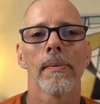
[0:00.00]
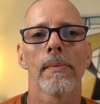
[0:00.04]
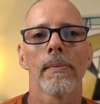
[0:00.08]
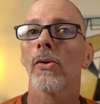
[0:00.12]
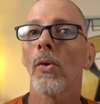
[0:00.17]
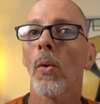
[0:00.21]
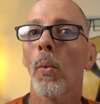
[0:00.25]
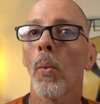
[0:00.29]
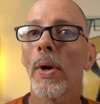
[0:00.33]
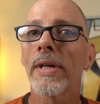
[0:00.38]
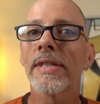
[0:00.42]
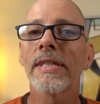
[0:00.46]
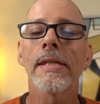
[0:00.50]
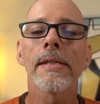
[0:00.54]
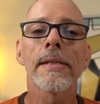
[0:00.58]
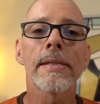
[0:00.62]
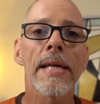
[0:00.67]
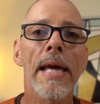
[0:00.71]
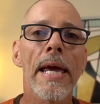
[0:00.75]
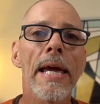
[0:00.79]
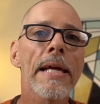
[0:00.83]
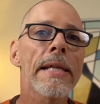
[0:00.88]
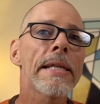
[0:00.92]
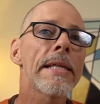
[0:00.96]
So what's it
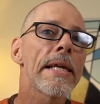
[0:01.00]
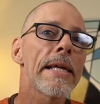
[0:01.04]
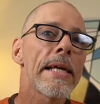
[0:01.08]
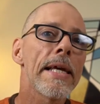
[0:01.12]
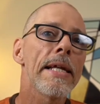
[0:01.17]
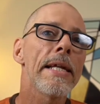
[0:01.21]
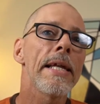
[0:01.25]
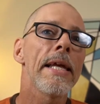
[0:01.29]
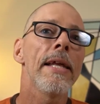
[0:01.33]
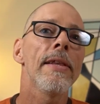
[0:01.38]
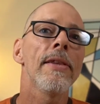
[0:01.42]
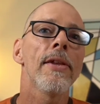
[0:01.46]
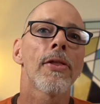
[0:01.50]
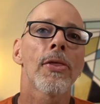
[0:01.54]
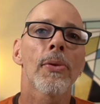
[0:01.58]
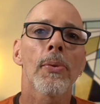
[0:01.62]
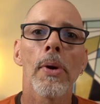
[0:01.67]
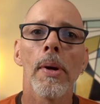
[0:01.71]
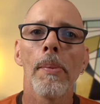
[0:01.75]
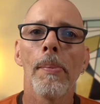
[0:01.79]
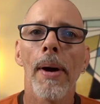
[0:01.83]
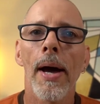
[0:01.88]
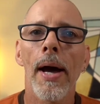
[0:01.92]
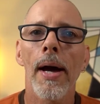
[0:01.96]
take to get in the
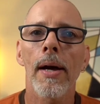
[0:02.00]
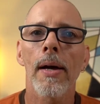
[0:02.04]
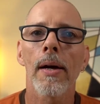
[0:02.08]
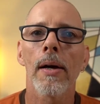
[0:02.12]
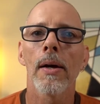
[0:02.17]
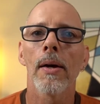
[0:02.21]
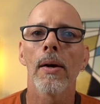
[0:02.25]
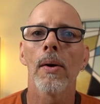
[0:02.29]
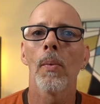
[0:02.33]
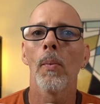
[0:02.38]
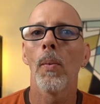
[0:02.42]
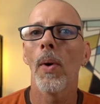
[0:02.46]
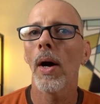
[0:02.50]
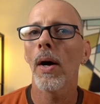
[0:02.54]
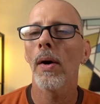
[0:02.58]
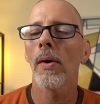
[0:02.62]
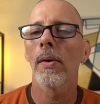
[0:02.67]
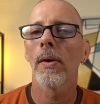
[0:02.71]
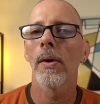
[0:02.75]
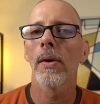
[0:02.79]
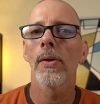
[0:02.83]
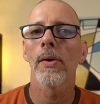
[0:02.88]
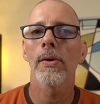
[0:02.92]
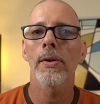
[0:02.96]
3-pack? Well,
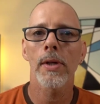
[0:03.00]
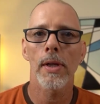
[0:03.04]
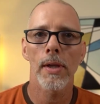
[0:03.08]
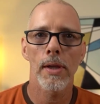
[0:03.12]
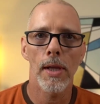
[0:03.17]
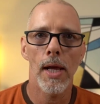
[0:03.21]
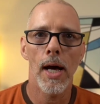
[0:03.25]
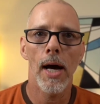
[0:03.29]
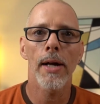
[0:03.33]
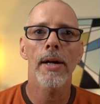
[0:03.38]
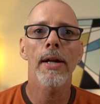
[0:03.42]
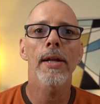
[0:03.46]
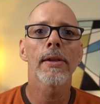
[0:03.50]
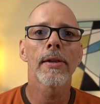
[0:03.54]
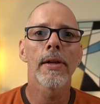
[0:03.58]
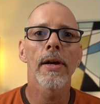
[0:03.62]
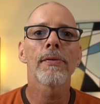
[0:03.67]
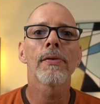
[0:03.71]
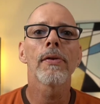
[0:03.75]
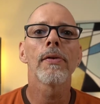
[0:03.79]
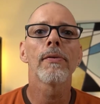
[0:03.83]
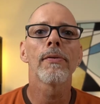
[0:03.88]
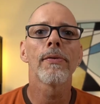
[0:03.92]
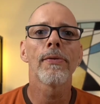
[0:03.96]
there's a lot of
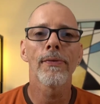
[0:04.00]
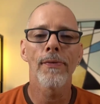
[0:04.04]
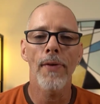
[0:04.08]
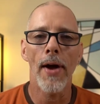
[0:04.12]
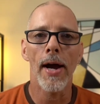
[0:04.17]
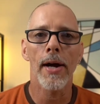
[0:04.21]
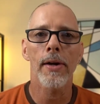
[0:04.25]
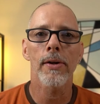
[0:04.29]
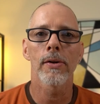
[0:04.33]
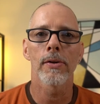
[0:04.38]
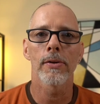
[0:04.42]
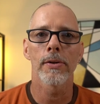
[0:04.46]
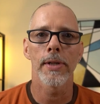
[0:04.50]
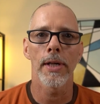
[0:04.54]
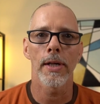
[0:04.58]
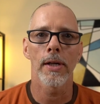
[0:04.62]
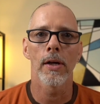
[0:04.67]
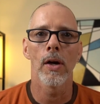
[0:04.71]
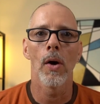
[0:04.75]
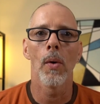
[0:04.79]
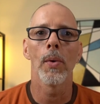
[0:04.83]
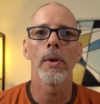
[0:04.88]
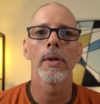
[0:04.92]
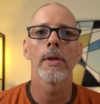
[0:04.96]
different factors that
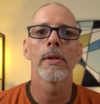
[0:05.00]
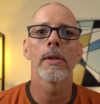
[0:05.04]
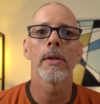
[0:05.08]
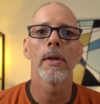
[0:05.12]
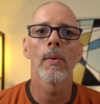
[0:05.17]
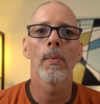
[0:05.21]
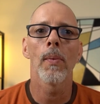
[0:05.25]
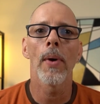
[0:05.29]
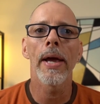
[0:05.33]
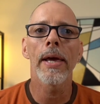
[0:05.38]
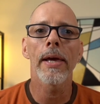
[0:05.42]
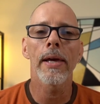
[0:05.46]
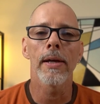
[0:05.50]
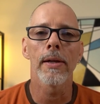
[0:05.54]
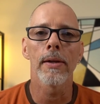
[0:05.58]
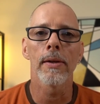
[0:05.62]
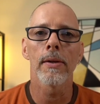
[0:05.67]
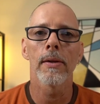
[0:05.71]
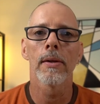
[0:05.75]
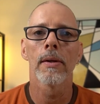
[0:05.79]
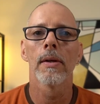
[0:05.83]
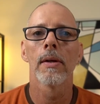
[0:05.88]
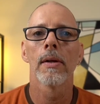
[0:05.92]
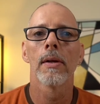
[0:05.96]
go into the ranking.
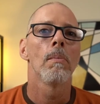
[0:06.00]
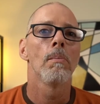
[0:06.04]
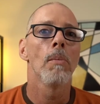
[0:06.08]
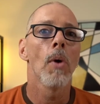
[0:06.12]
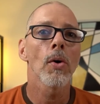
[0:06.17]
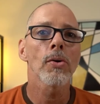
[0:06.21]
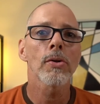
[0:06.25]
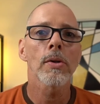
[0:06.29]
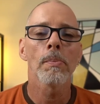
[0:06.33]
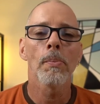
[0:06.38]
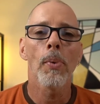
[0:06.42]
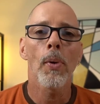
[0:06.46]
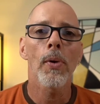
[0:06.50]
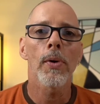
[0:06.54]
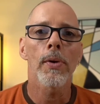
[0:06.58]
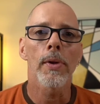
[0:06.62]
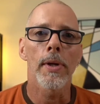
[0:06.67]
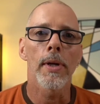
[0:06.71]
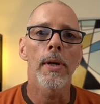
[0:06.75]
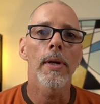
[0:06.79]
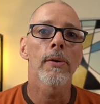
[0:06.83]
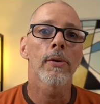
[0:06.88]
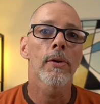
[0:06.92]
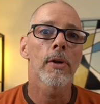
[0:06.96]
Most
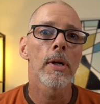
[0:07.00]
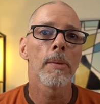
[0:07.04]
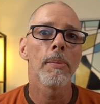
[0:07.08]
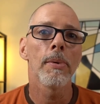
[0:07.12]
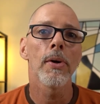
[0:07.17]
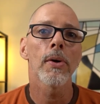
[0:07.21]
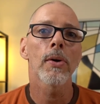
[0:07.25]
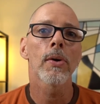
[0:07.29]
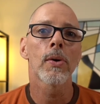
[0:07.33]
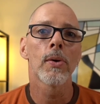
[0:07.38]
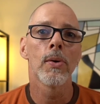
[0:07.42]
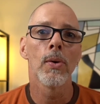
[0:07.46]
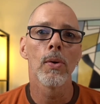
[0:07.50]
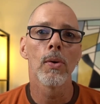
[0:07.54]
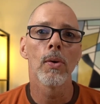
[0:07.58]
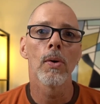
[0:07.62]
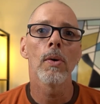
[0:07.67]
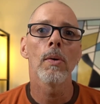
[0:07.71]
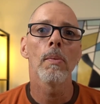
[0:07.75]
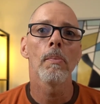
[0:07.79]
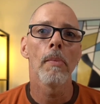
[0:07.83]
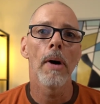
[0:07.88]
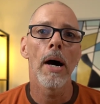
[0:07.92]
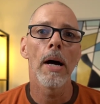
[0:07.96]
importantly is going to be your
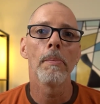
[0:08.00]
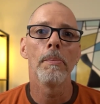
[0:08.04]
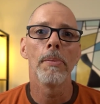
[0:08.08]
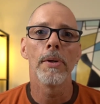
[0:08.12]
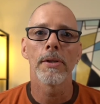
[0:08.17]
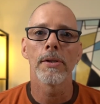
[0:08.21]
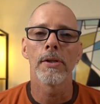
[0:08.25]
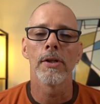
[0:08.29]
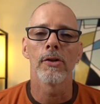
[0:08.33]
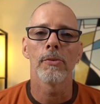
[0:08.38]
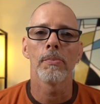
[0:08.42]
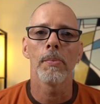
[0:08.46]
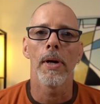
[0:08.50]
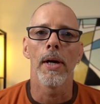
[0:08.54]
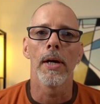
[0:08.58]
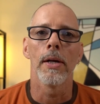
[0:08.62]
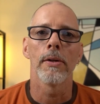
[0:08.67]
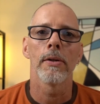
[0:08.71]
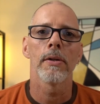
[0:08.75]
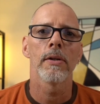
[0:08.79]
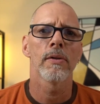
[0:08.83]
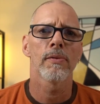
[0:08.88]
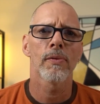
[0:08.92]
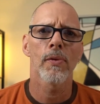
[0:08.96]
Google My Business
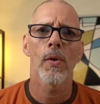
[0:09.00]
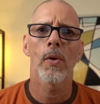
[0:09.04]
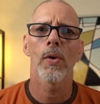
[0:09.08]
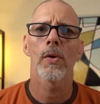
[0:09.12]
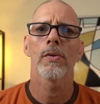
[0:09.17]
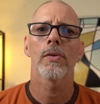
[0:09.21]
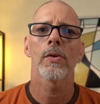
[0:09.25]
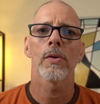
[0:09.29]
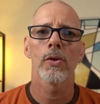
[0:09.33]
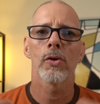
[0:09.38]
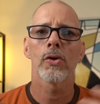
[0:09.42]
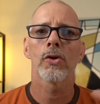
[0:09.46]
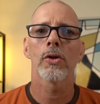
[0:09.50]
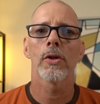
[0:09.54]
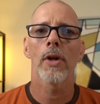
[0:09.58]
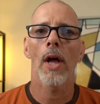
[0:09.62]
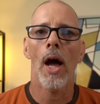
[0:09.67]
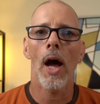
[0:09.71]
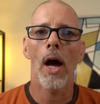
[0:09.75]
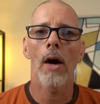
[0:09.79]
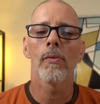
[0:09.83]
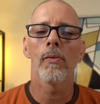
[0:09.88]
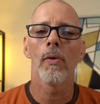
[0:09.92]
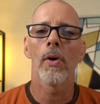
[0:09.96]
page. And of course, you should
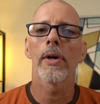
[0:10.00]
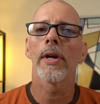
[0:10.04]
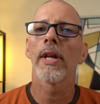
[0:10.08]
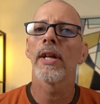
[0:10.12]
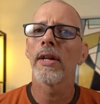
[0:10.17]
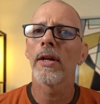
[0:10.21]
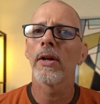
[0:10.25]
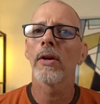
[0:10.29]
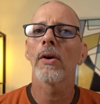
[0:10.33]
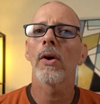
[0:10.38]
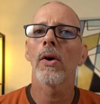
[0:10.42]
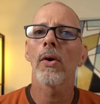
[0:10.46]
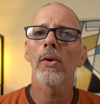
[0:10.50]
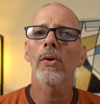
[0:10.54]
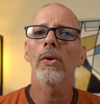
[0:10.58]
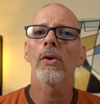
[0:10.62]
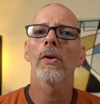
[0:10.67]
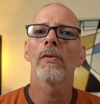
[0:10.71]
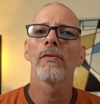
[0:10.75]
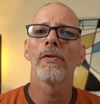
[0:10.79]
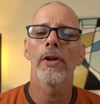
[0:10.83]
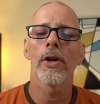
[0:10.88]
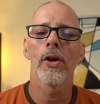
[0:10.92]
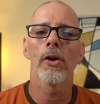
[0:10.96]
have one. And in earlier
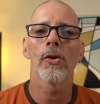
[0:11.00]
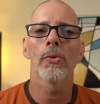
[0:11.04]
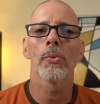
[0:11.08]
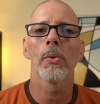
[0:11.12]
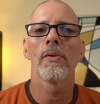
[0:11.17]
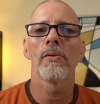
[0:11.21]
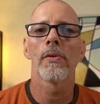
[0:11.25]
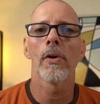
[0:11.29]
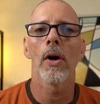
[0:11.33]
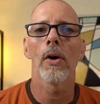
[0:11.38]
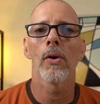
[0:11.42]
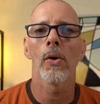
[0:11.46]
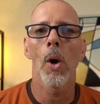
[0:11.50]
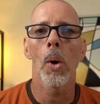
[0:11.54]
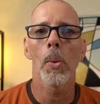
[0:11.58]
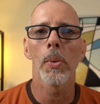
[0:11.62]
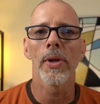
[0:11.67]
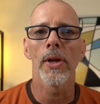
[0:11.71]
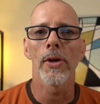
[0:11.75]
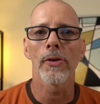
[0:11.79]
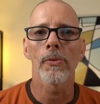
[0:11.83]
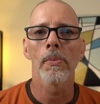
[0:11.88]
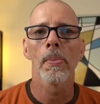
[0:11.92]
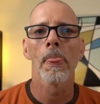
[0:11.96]
videos, we've gone over
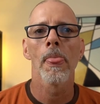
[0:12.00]
this.